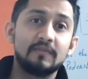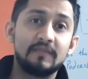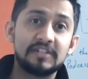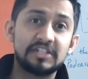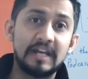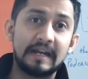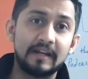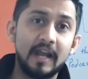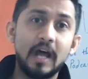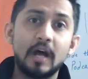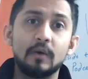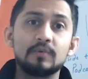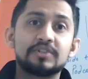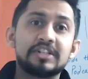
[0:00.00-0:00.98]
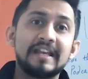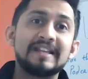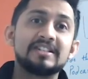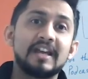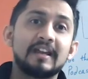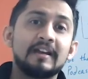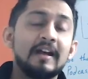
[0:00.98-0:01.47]
which are now
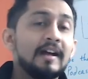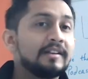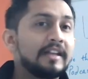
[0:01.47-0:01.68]
changing,